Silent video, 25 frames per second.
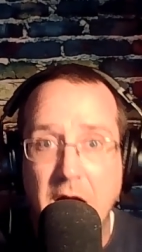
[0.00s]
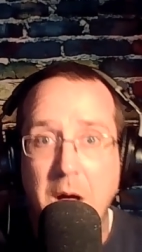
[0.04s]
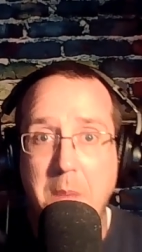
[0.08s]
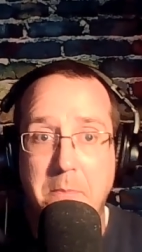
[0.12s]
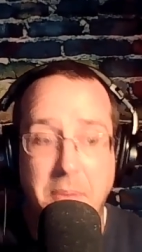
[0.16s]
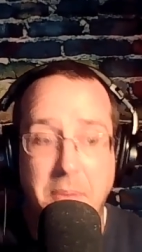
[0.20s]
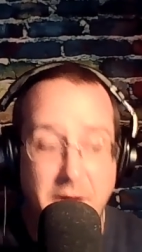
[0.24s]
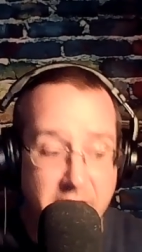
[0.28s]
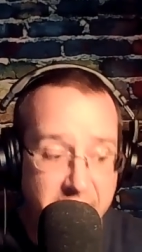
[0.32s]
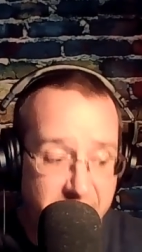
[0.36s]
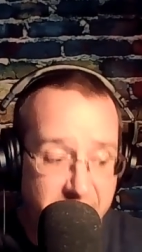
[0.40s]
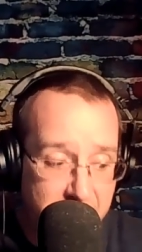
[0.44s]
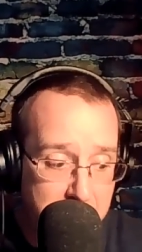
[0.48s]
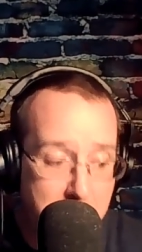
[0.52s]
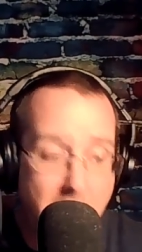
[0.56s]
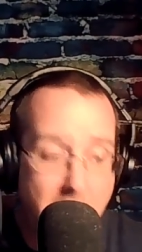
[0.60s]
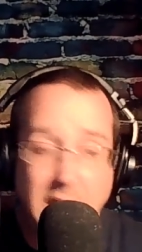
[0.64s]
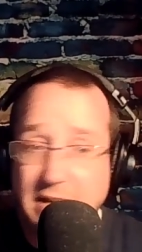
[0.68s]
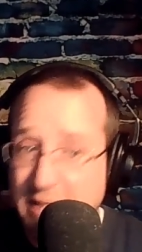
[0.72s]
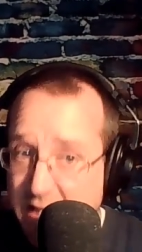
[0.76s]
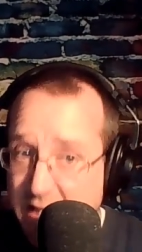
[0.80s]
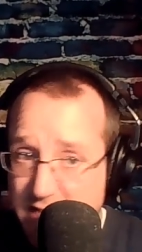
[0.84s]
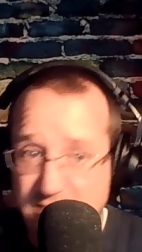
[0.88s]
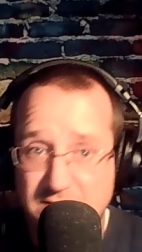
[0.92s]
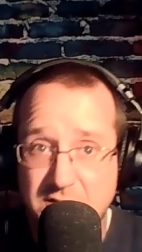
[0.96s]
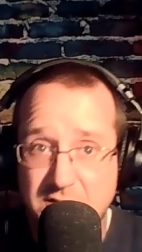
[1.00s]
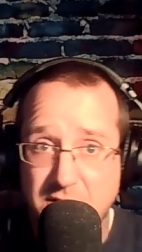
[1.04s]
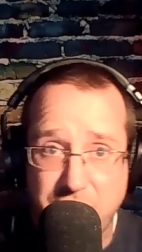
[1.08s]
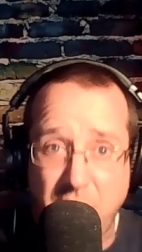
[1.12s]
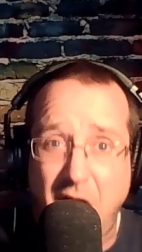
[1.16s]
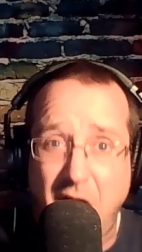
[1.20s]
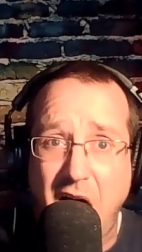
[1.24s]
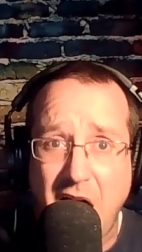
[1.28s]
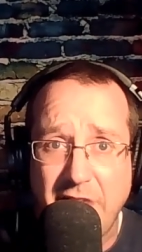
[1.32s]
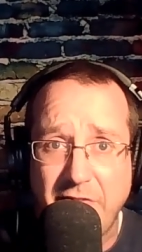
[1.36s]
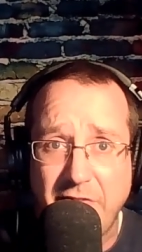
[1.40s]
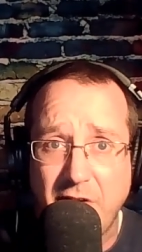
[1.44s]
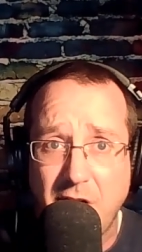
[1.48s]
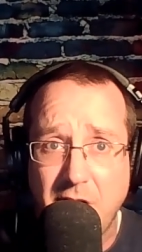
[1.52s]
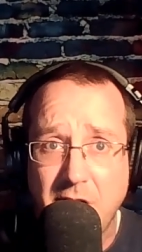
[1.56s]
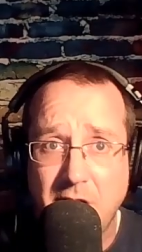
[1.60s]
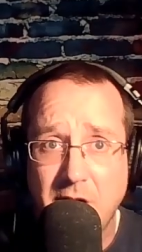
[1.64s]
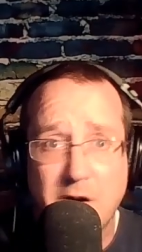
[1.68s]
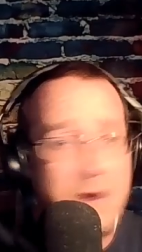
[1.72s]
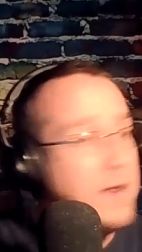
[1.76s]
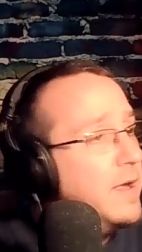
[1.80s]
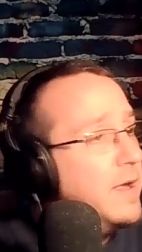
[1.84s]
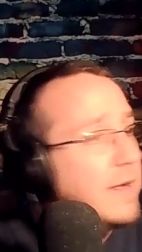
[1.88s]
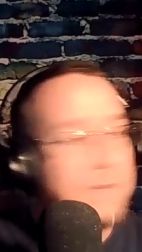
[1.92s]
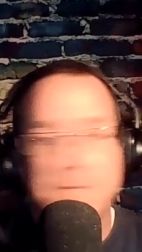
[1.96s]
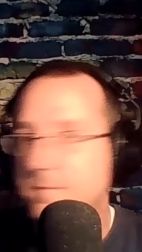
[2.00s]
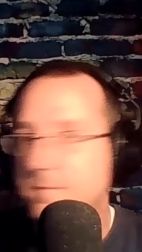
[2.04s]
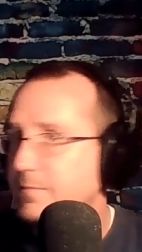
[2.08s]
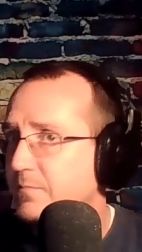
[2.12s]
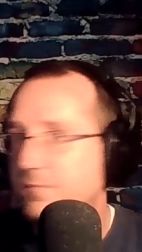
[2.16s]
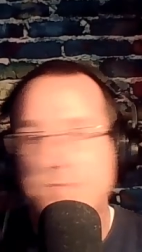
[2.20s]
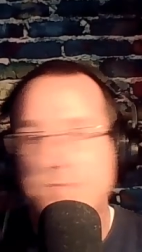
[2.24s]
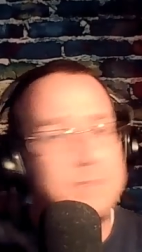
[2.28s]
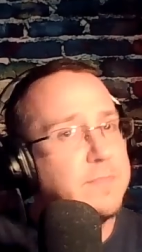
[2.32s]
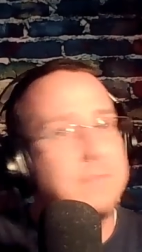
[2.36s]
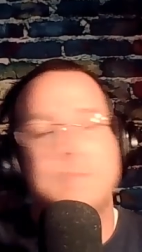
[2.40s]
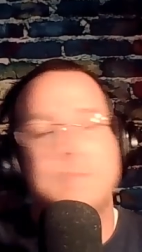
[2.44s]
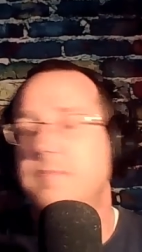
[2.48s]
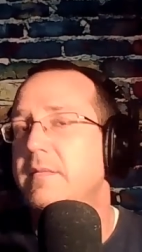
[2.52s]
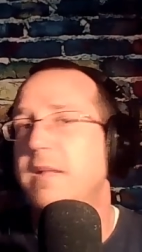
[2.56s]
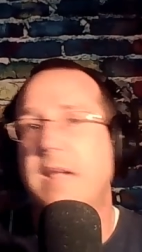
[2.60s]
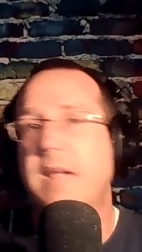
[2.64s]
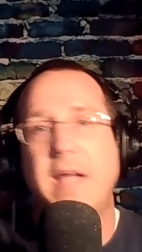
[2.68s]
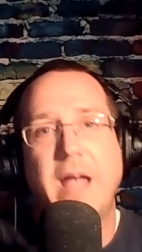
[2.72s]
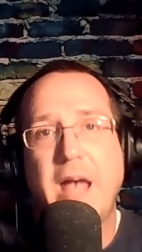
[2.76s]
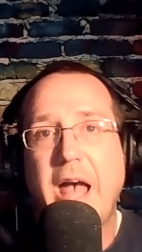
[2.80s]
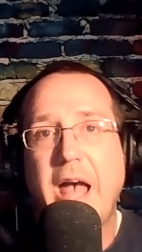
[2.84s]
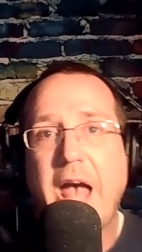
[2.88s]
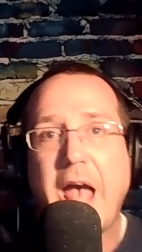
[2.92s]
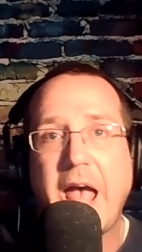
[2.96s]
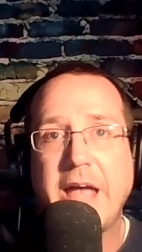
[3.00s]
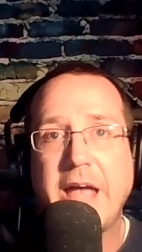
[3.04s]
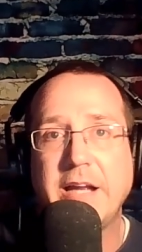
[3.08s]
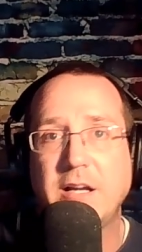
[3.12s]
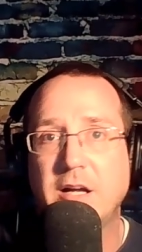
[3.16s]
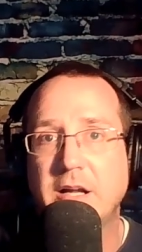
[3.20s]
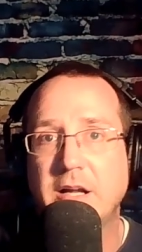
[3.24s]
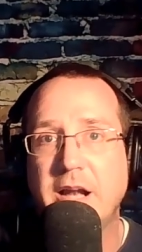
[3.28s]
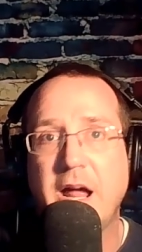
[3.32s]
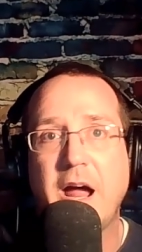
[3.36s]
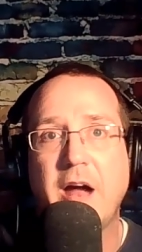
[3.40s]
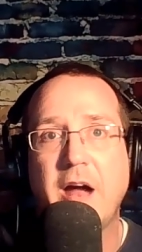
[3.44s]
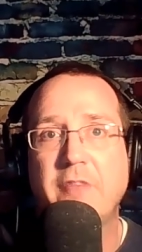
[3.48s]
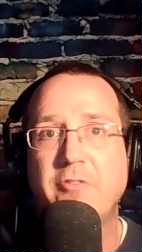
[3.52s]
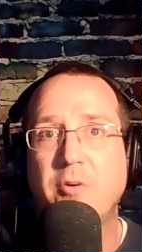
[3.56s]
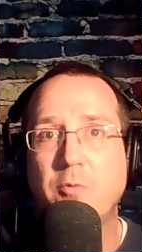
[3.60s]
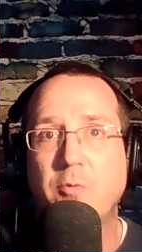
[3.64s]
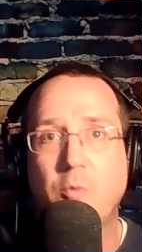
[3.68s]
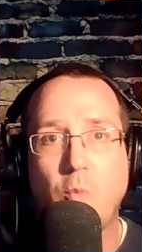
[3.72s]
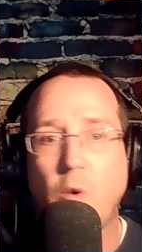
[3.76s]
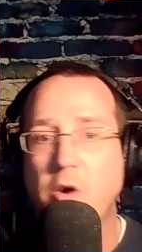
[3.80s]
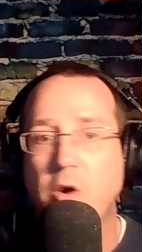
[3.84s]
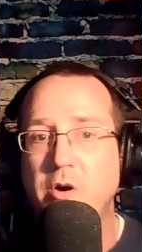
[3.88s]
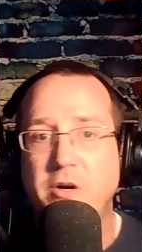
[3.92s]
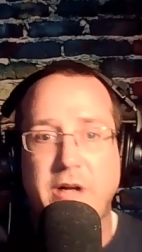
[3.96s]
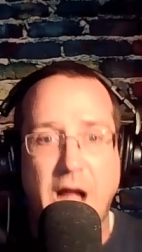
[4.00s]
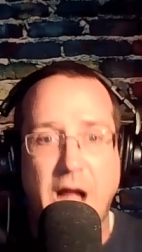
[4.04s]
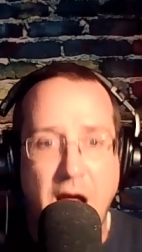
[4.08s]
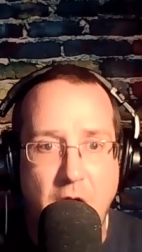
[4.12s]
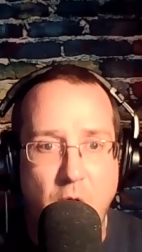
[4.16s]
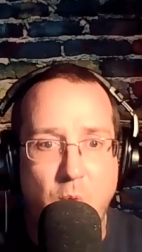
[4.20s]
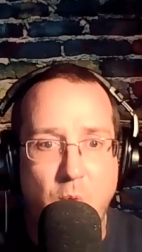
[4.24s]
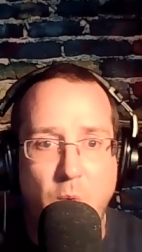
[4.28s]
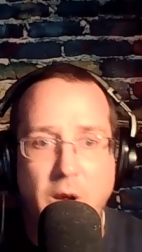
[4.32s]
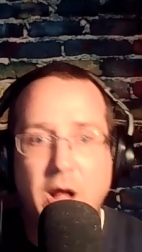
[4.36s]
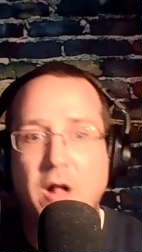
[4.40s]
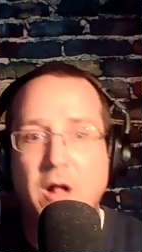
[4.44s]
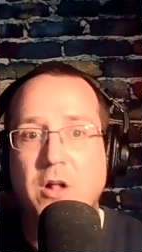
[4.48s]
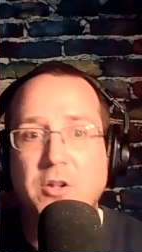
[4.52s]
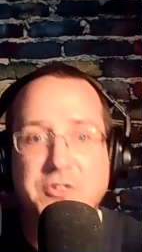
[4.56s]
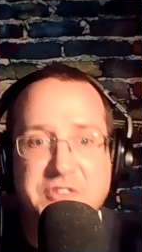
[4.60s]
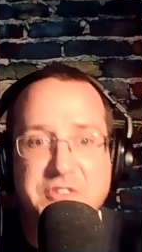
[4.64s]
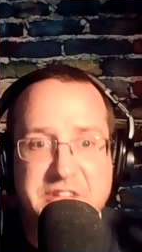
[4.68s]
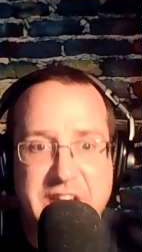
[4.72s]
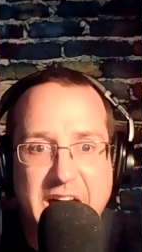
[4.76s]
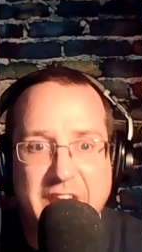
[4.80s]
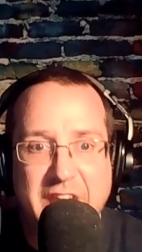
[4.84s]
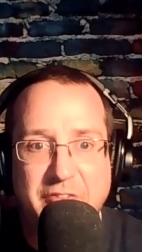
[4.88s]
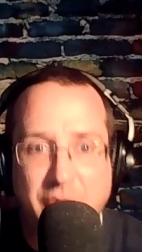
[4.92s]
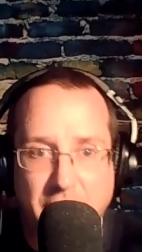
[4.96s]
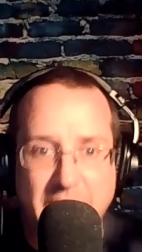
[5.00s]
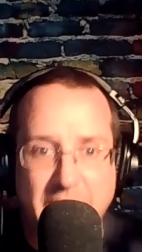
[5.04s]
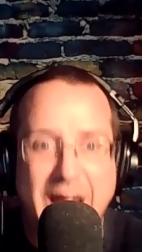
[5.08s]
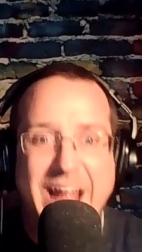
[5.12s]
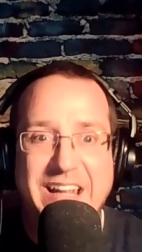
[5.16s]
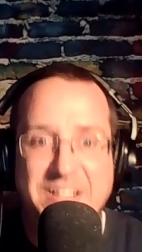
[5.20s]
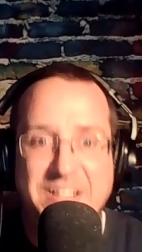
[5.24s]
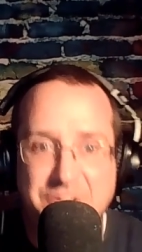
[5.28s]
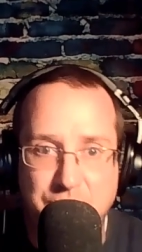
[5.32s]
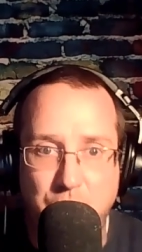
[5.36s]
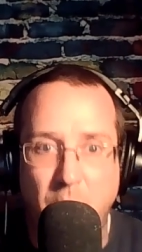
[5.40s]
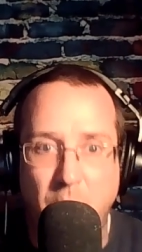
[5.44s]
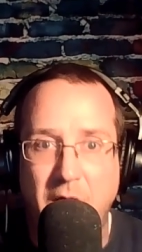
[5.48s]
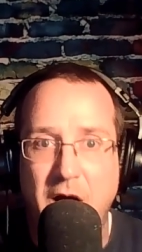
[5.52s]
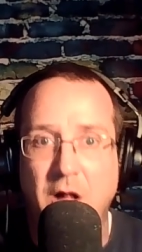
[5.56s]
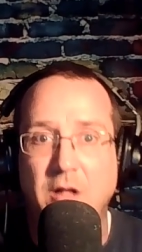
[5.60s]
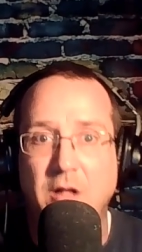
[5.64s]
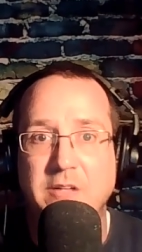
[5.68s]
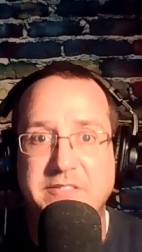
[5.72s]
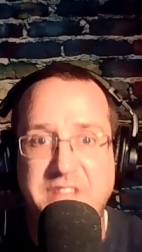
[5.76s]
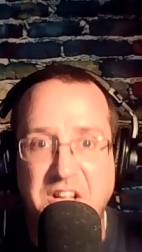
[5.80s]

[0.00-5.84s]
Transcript: But if money's the driver, ain't gonna ever work out well, never ends well.